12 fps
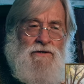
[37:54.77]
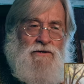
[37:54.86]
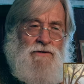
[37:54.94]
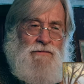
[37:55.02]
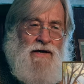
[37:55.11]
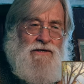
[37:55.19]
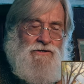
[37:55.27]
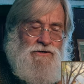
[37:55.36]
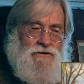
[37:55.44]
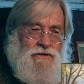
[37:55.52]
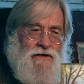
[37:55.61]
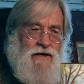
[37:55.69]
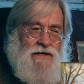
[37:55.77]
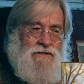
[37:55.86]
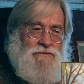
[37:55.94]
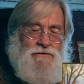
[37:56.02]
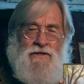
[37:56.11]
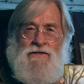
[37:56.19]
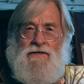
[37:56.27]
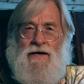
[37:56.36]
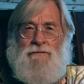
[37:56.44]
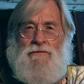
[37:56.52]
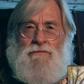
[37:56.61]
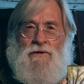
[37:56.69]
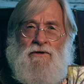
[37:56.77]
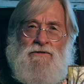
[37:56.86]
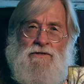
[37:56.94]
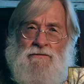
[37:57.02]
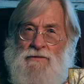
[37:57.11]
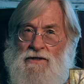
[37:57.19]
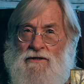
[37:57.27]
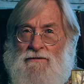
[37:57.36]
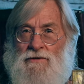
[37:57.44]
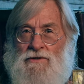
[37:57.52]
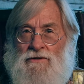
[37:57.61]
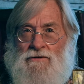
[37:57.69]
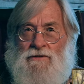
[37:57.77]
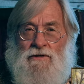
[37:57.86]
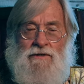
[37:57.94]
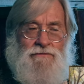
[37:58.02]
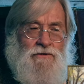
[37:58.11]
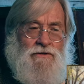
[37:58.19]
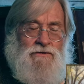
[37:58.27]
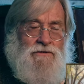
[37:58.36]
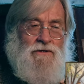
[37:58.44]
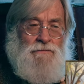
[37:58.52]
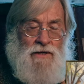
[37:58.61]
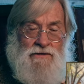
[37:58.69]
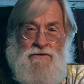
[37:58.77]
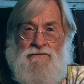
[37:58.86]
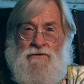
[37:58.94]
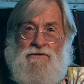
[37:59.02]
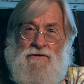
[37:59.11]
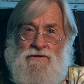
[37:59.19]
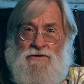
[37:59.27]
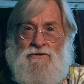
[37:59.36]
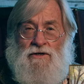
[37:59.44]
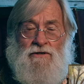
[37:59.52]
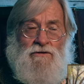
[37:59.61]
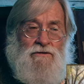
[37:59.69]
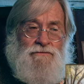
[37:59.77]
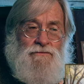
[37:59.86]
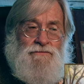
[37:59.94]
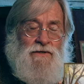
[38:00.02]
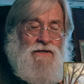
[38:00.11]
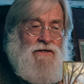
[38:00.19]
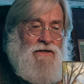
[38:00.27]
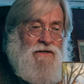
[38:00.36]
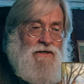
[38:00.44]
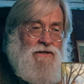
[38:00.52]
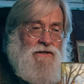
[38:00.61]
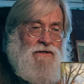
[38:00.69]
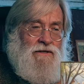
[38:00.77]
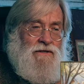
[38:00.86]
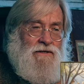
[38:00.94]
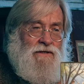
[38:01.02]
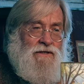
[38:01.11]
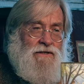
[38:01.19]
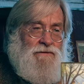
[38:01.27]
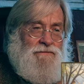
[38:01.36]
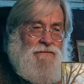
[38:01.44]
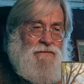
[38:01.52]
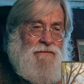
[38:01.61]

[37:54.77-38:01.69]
he makes certain kinds of things happen because of the medium he's using. And if you're using a pencil versus a charcoal, um,